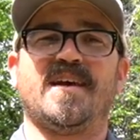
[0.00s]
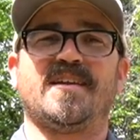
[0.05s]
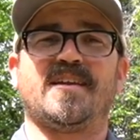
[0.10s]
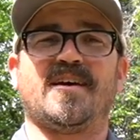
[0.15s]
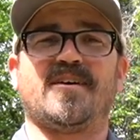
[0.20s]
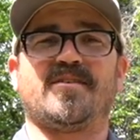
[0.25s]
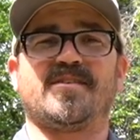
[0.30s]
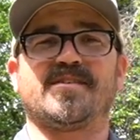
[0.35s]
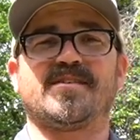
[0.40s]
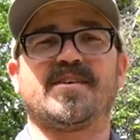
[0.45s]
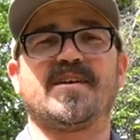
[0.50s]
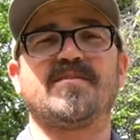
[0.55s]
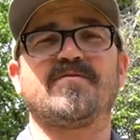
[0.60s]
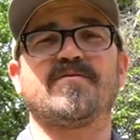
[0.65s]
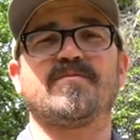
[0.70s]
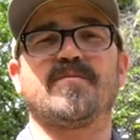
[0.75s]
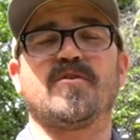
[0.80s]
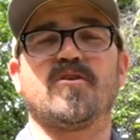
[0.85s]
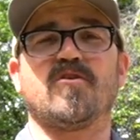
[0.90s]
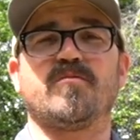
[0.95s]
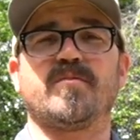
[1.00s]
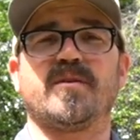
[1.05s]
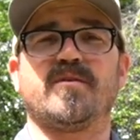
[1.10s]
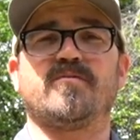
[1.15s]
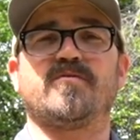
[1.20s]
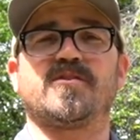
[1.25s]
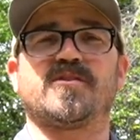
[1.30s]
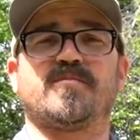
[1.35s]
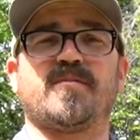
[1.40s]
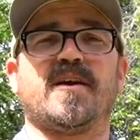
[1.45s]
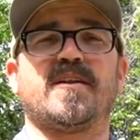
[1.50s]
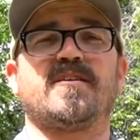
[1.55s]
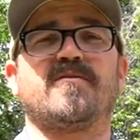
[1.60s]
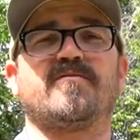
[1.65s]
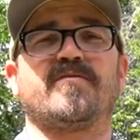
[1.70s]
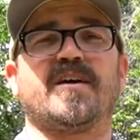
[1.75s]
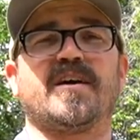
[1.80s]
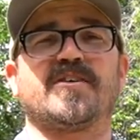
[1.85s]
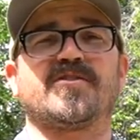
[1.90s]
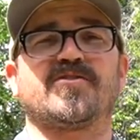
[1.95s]
Now aside from Hobie, which
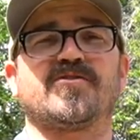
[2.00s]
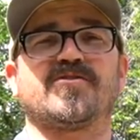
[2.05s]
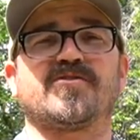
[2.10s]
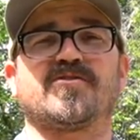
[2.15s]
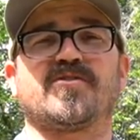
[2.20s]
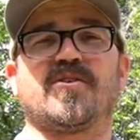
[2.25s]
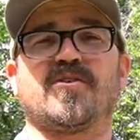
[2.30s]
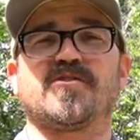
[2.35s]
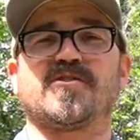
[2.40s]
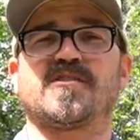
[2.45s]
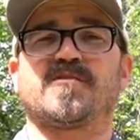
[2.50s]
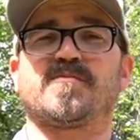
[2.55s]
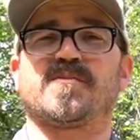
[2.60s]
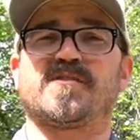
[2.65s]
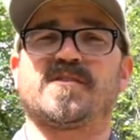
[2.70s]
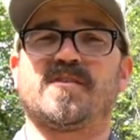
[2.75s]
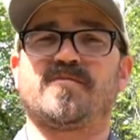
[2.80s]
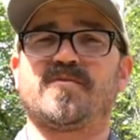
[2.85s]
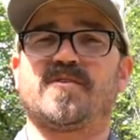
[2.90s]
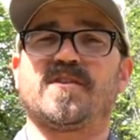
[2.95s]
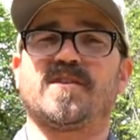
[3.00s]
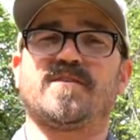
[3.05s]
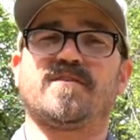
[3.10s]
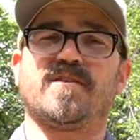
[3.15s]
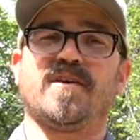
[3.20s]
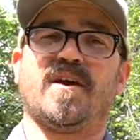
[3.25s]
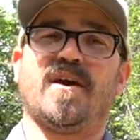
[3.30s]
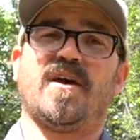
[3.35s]
manufactures carts specifically